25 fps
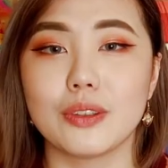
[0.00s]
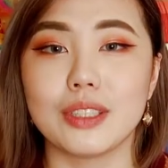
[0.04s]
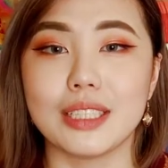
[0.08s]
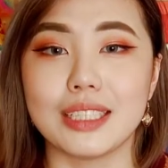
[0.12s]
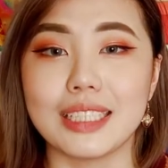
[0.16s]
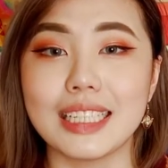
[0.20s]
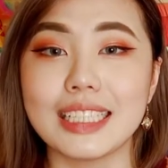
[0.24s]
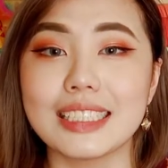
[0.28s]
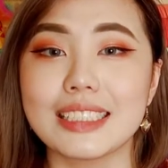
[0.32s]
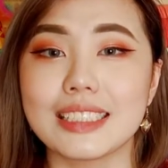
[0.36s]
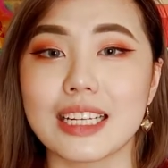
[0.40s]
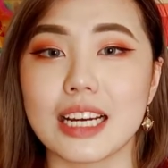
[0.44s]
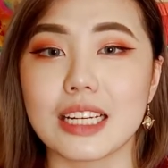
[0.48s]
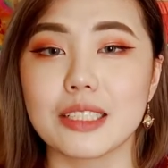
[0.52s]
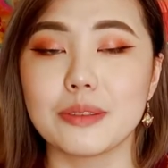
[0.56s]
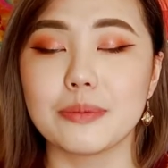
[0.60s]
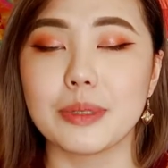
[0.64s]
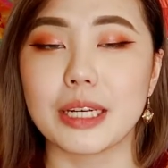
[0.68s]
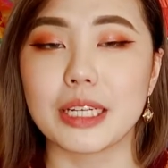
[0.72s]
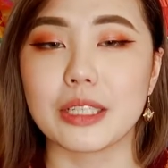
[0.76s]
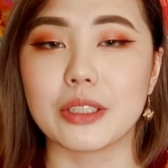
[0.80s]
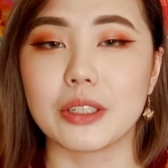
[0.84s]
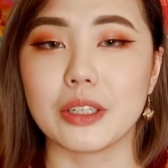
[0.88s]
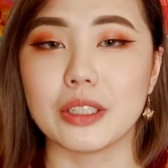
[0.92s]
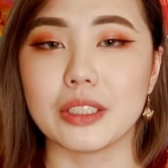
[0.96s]
the next item
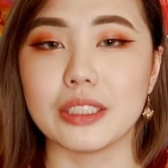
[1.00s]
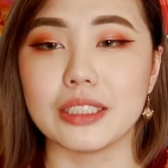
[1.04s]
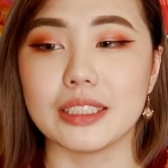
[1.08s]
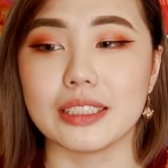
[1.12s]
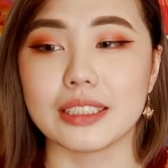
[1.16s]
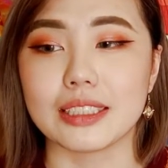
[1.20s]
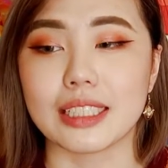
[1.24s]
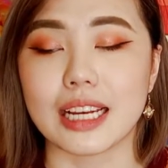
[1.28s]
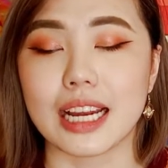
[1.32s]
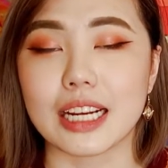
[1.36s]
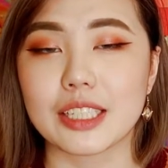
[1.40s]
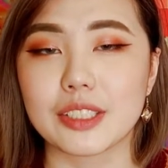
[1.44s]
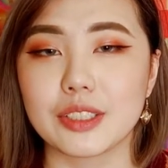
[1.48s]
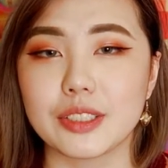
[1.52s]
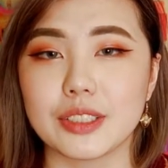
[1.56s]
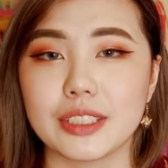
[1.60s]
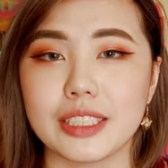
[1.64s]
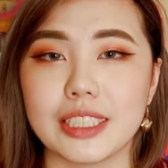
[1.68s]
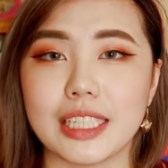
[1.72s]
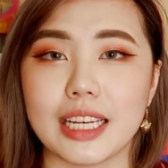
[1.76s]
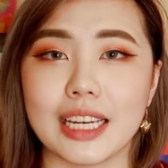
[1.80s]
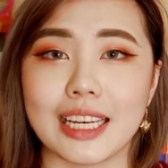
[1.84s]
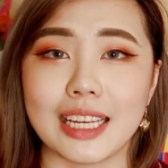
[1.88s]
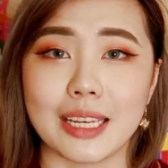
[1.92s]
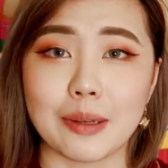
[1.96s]
I got is
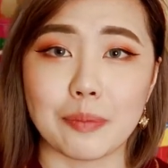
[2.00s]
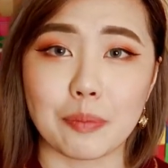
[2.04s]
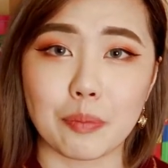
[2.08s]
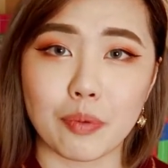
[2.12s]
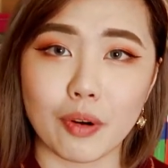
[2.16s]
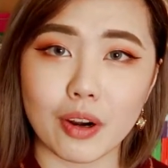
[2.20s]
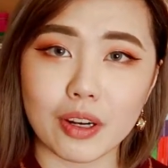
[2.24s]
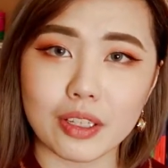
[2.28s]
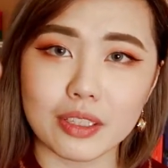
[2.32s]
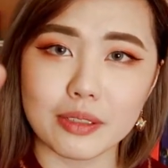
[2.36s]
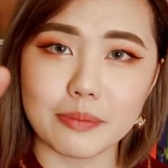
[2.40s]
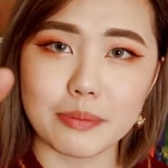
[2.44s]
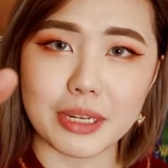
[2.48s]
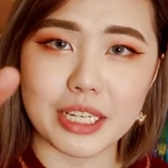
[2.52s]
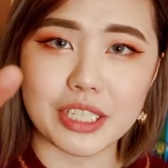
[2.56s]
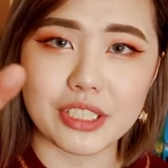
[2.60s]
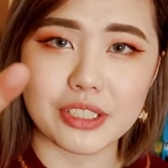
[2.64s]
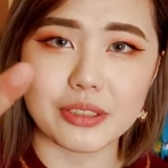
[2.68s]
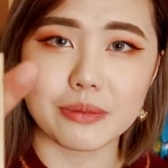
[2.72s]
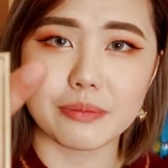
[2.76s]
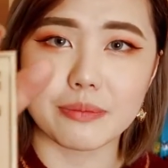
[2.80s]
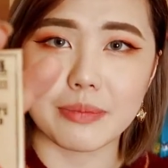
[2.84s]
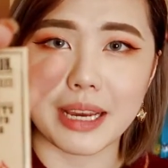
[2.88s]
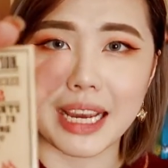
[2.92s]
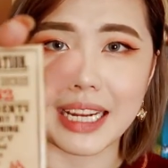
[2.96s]
actually a
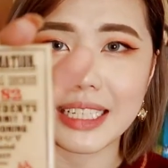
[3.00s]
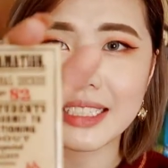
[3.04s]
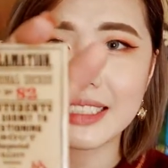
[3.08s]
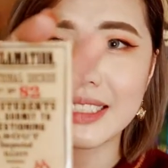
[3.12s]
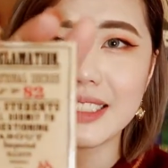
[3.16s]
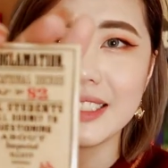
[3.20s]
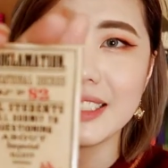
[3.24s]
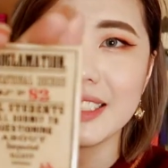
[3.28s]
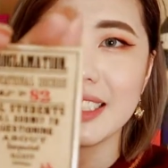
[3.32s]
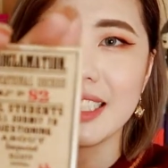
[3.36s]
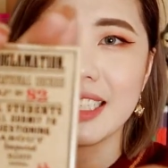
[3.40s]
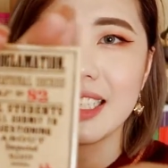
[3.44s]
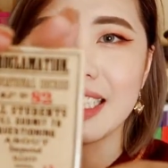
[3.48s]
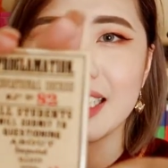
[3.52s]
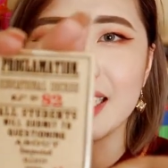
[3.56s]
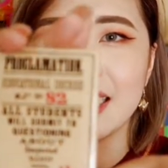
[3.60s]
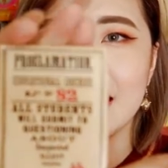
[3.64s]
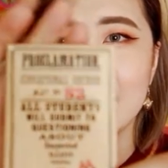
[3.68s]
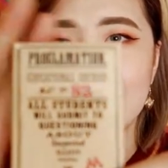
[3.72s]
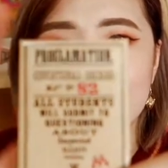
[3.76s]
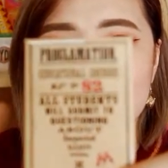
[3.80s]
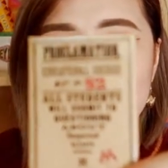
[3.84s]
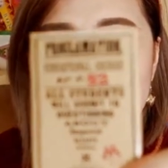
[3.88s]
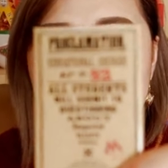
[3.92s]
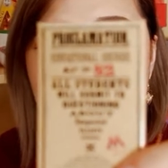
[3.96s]
proclamation magnet,
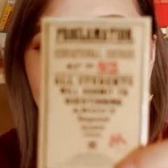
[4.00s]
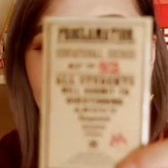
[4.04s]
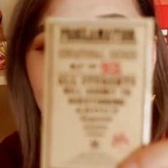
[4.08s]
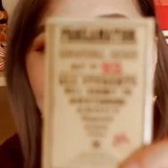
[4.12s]
and